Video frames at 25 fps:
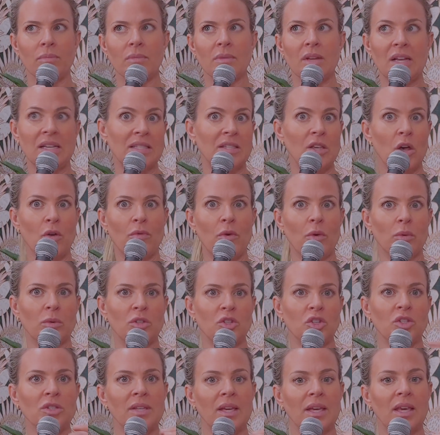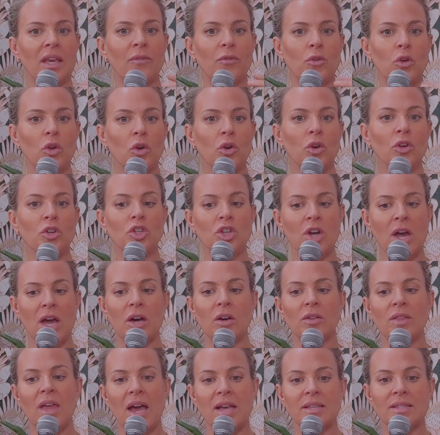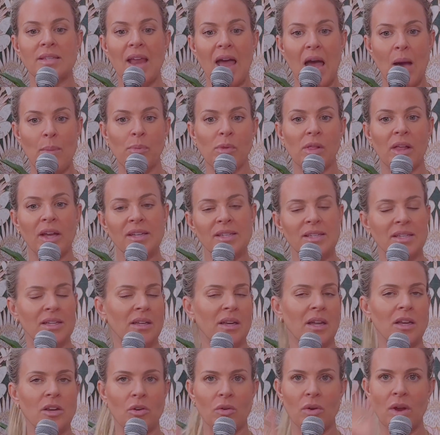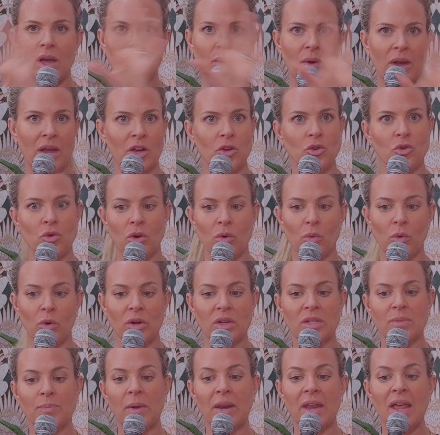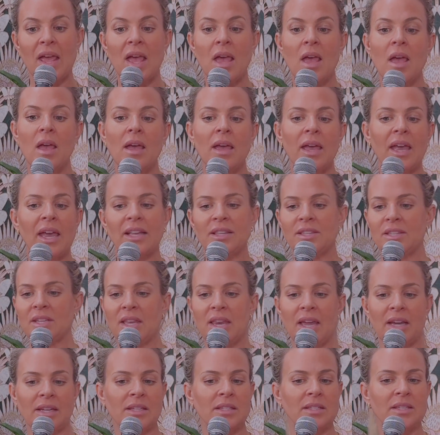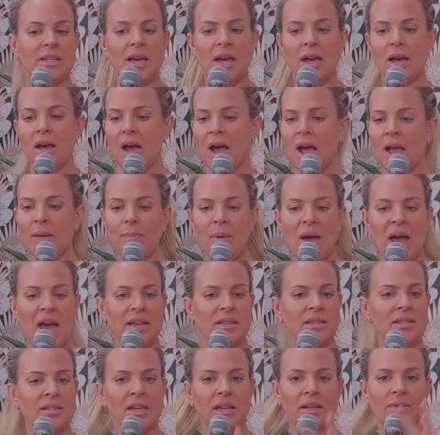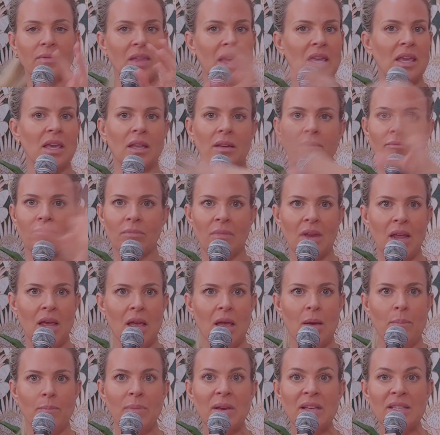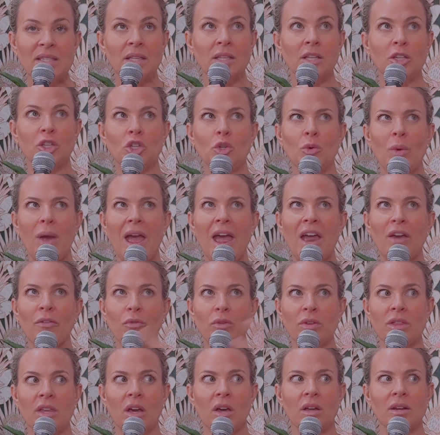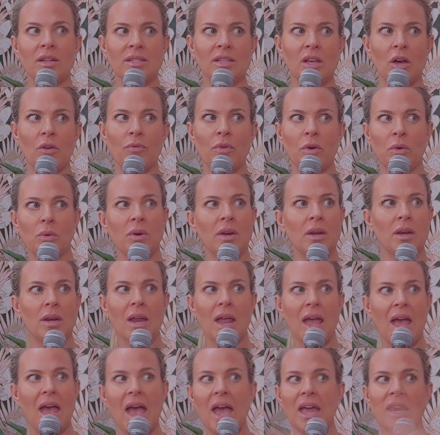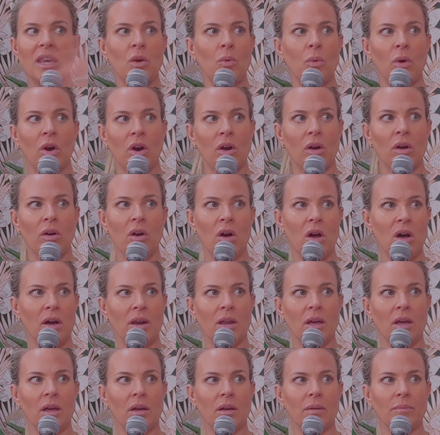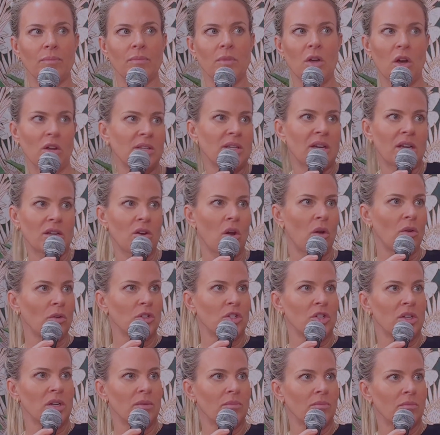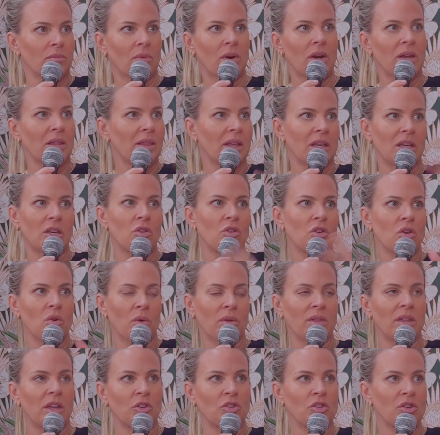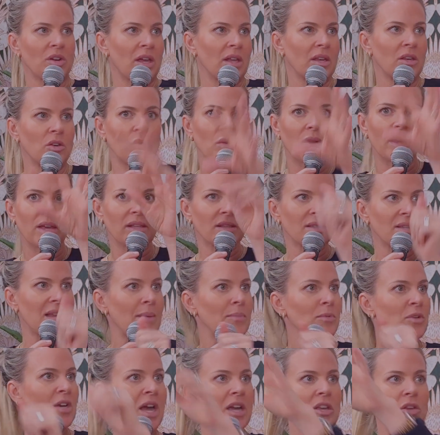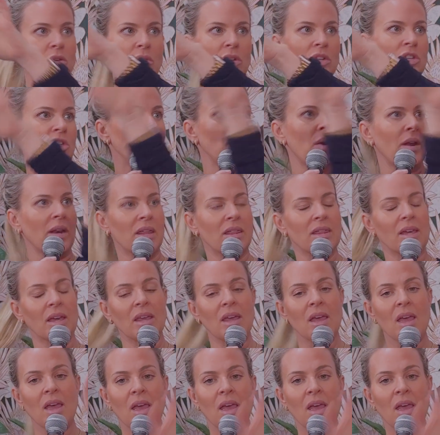cell phones, just like if your child has an Apple ID, and I don't know how Android works, but it's connected to iPads, like they can basically do everything on a cell phone anywhere on technology, right? Like you can go on the internet and you can get Snapchat, you can do anything.